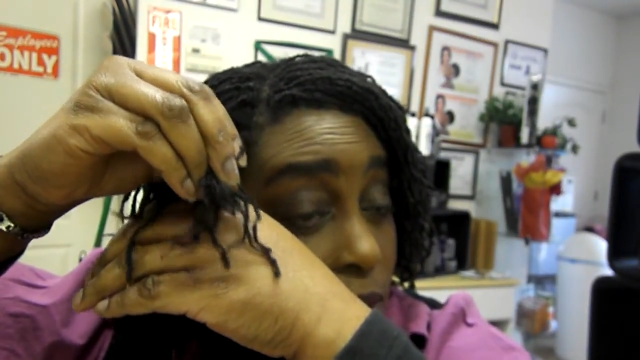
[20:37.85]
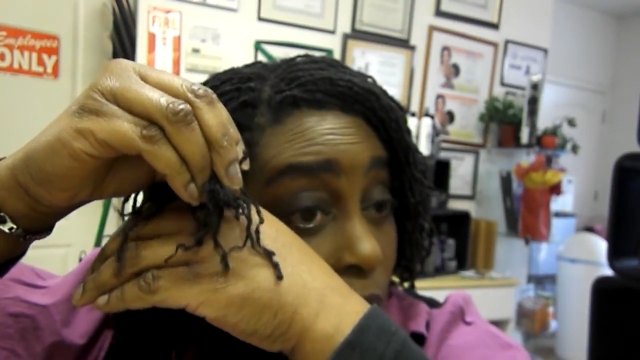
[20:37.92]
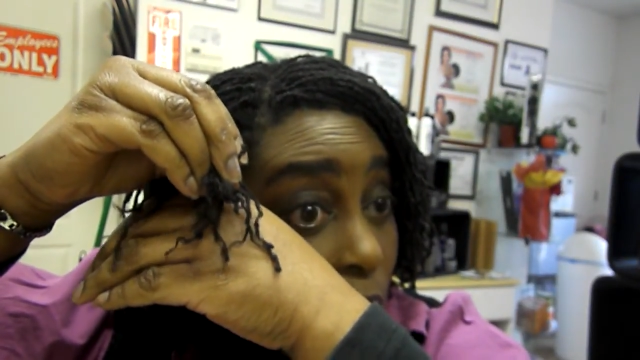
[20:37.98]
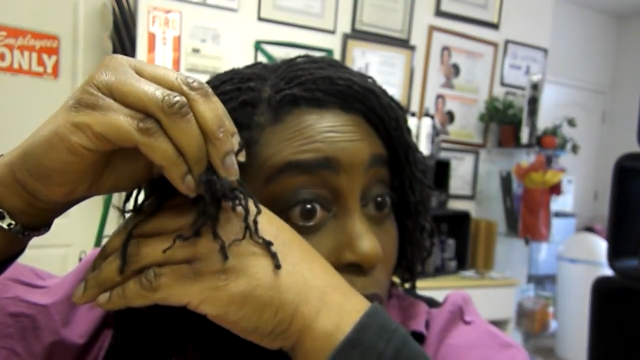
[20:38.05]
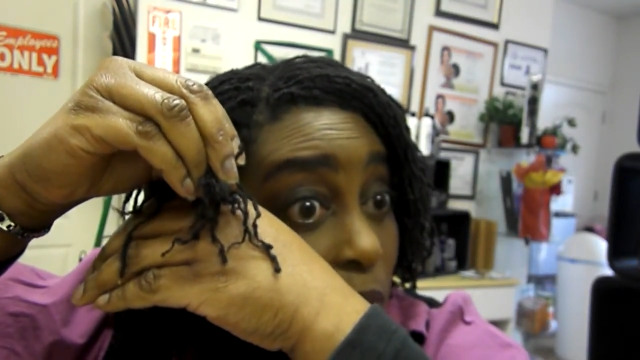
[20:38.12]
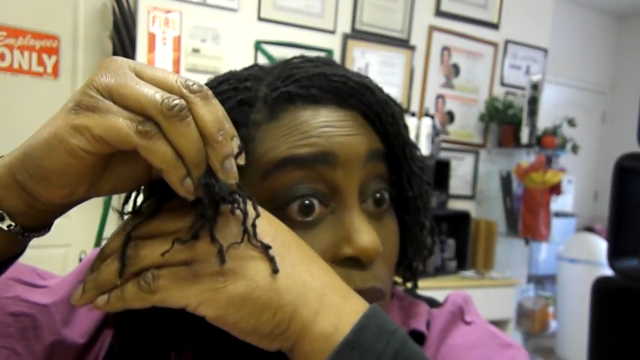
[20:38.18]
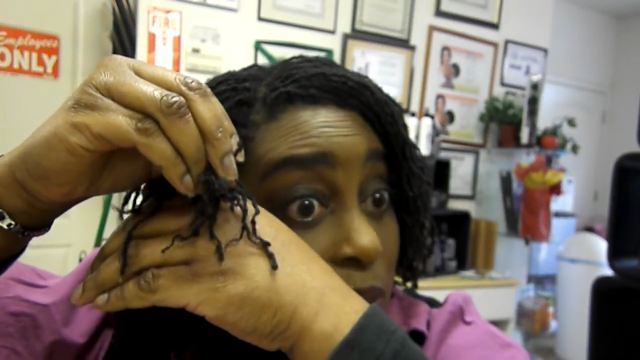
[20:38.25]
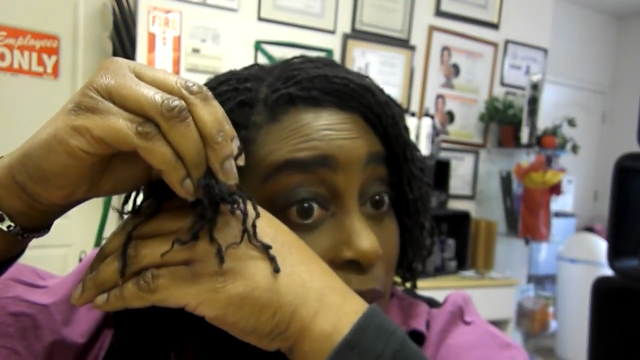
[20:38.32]

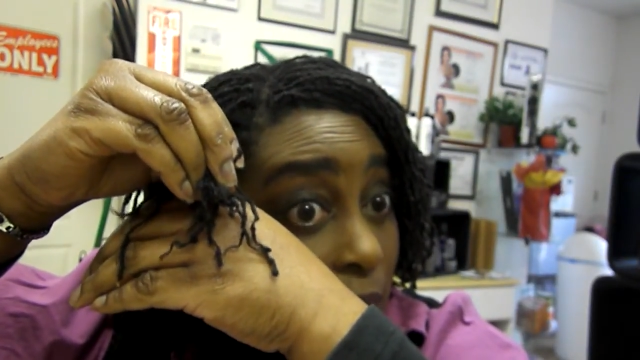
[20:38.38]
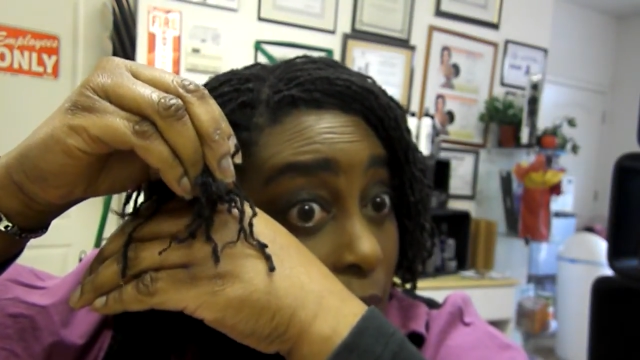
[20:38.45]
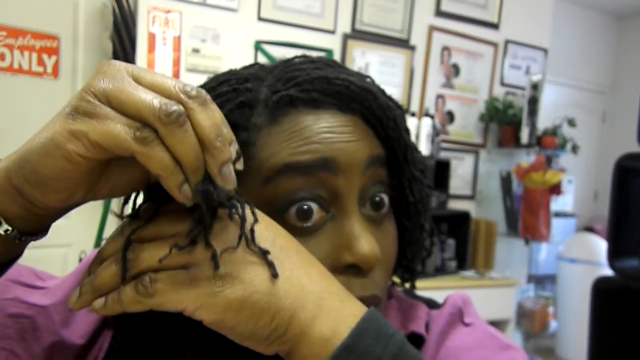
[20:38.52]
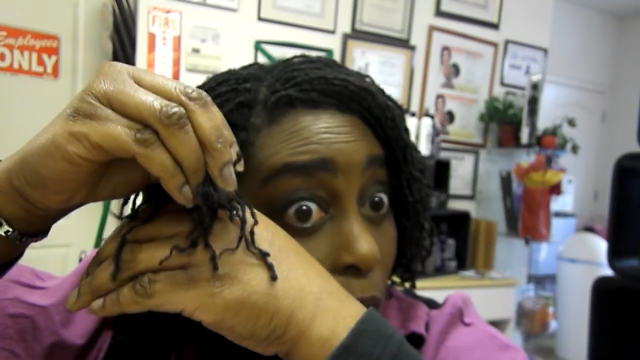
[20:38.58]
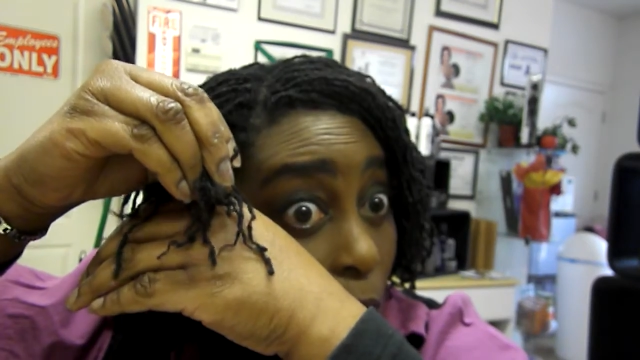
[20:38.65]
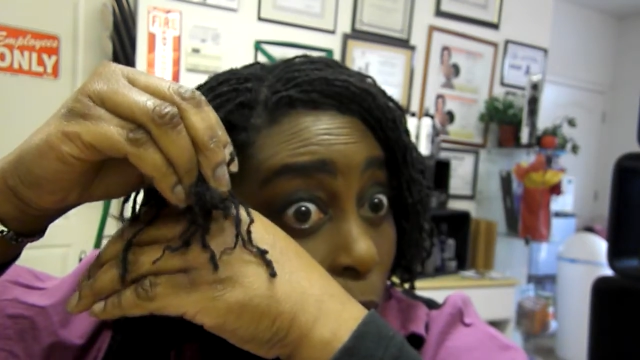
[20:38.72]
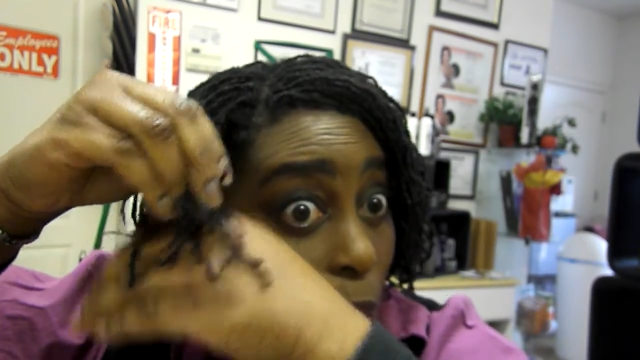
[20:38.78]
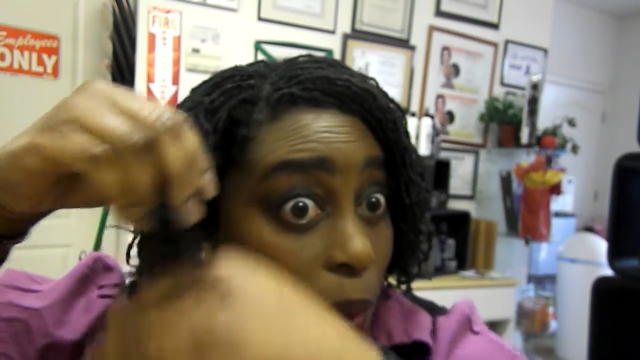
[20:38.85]
Those
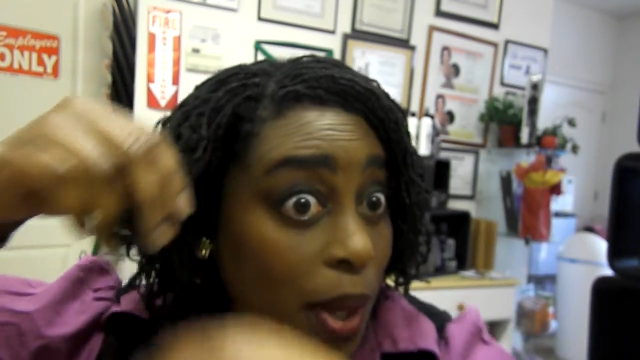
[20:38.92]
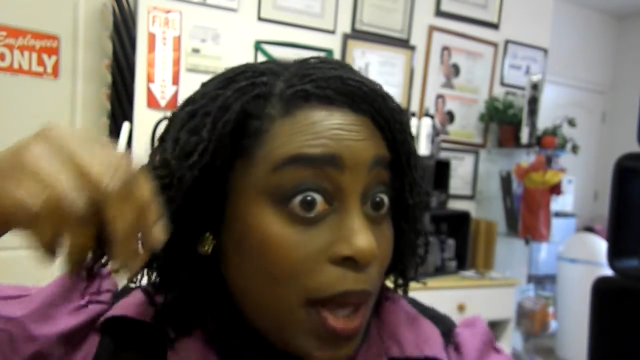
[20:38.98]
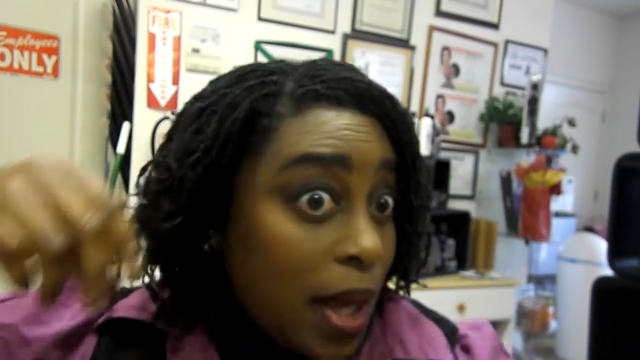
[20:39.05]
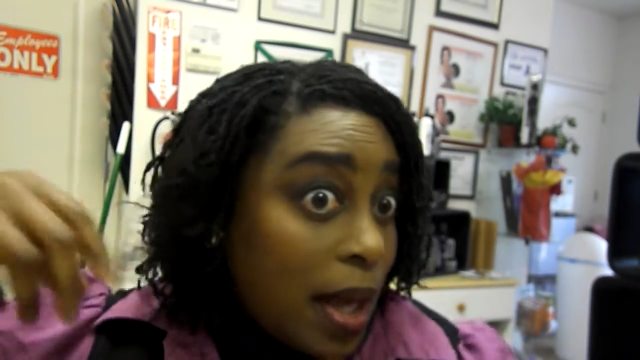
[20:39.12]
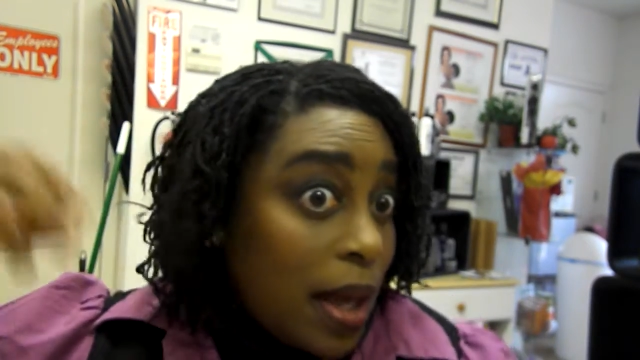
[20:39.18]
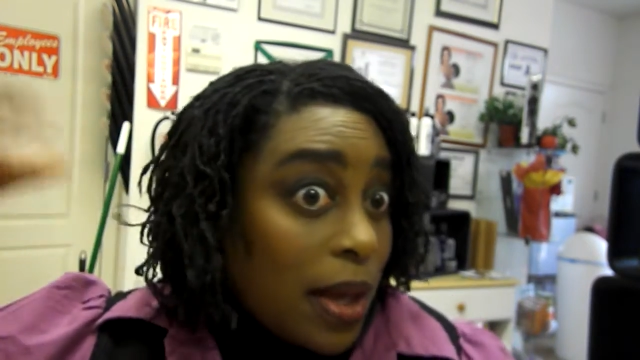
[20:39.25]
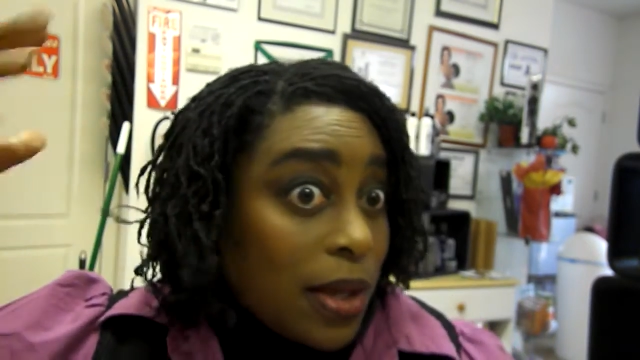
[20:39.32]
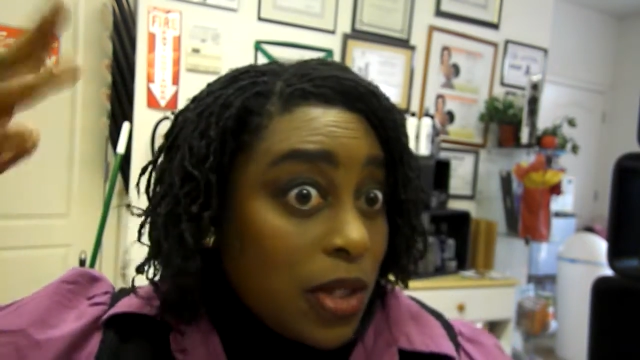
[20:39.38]
help
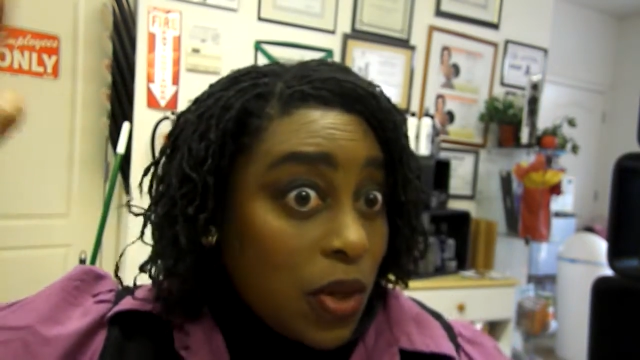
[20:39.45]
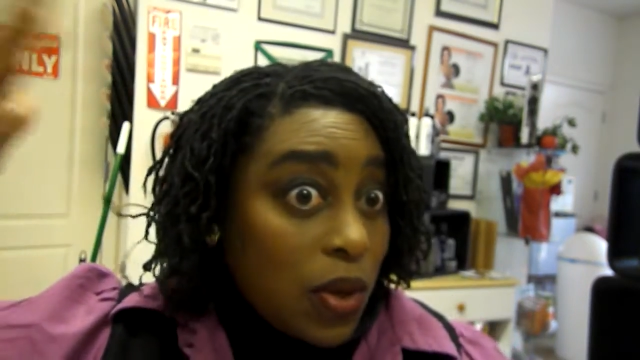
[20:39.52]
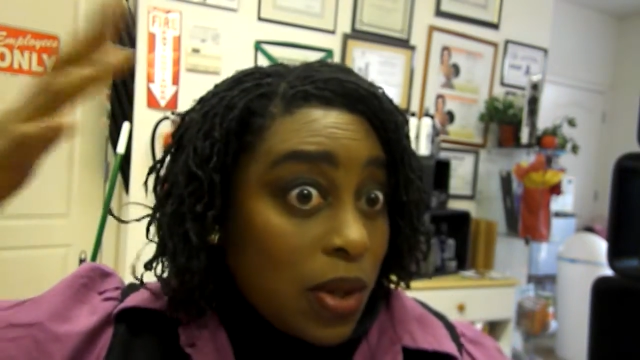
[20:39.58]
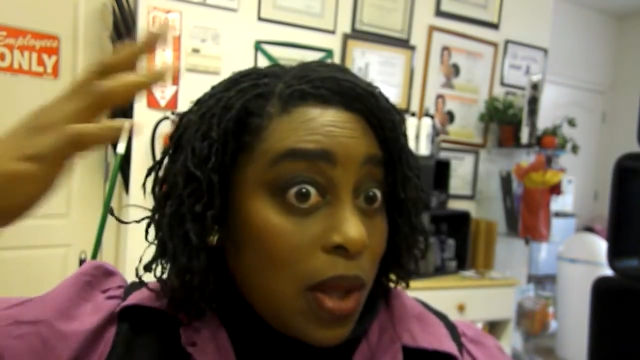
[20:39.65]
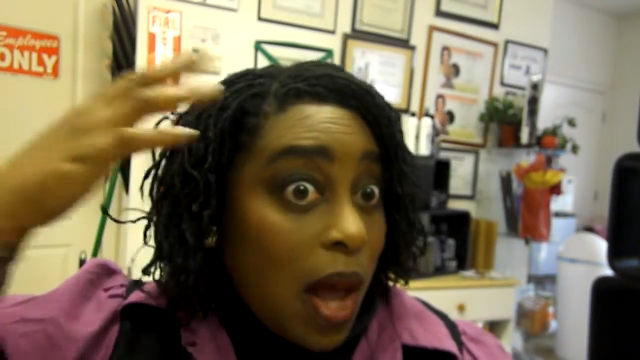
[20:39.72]
your